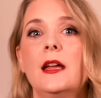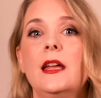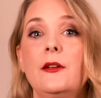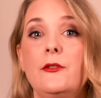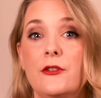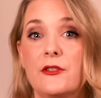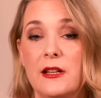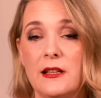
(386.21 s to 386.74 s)

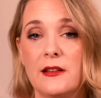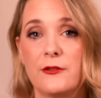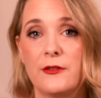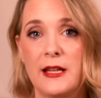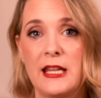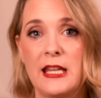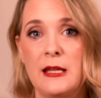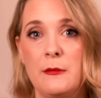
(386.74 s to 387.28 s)
If your skin is
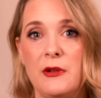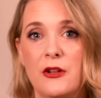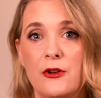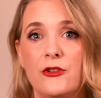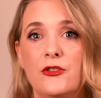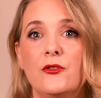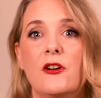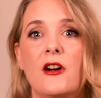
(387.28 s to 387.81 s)
flaky
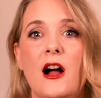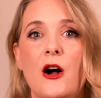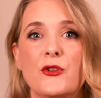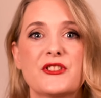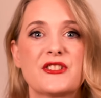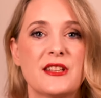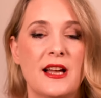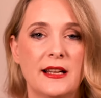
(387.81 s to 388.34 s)
because you are
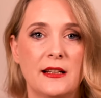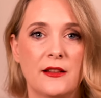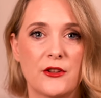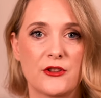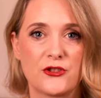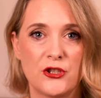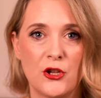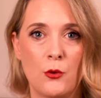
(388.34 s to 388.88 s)
outside in the
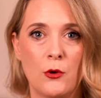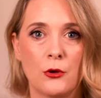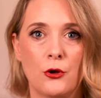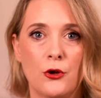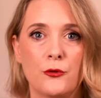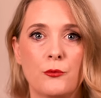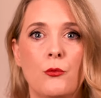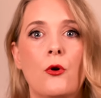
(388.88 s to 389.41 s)
snow a
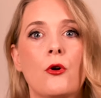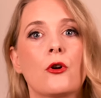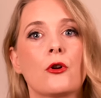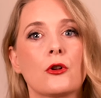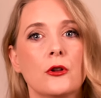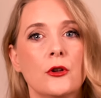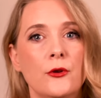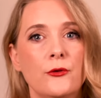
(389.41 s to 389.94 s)
lot, more
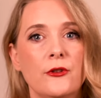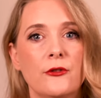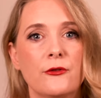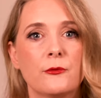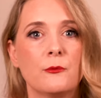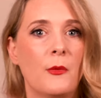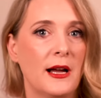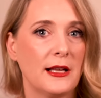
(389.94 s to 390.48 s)

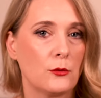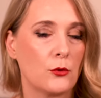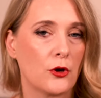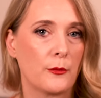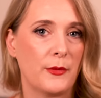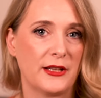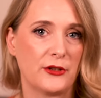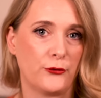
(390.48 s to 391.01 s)
occlusives might
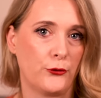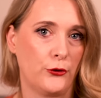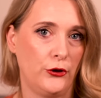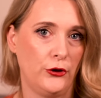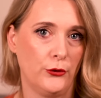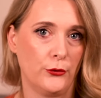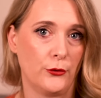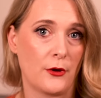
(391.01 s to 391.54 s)
work better for
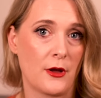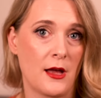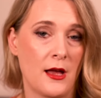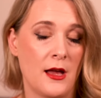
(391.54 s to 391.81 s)
you.